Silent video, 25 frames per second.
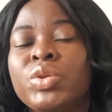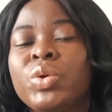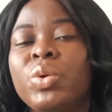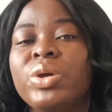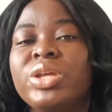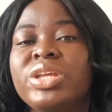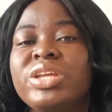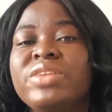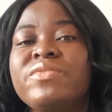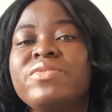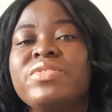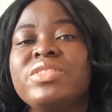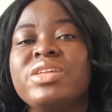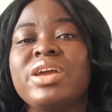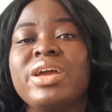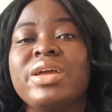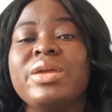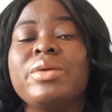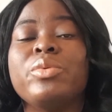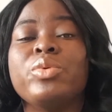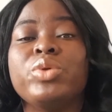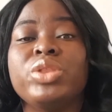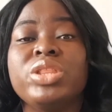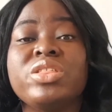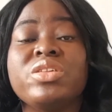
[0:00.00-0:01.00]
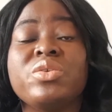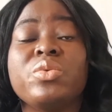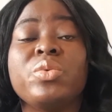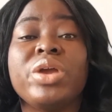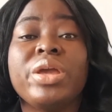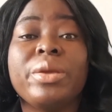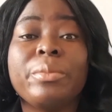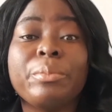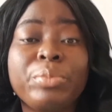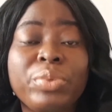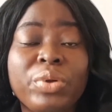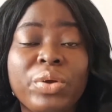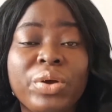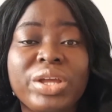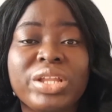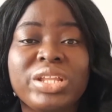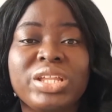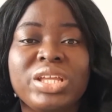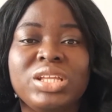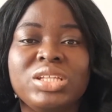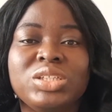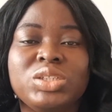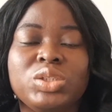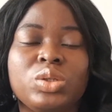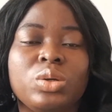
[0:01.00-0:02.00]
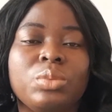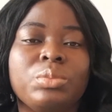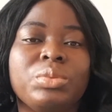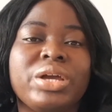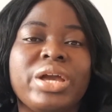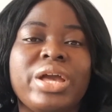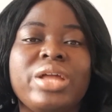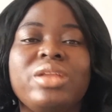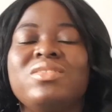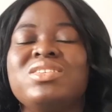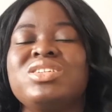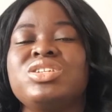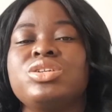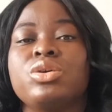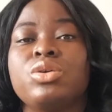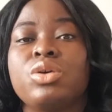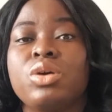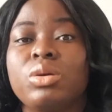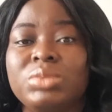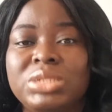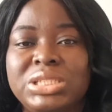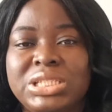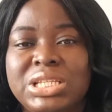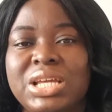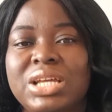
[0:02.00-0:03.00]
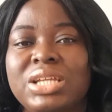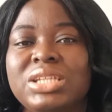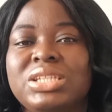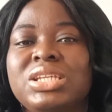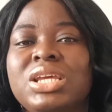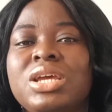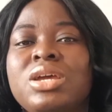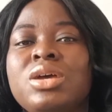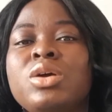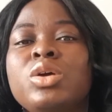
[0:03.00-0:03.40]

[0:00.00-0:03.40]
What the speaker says: or if they were employed in some kind of circumstance,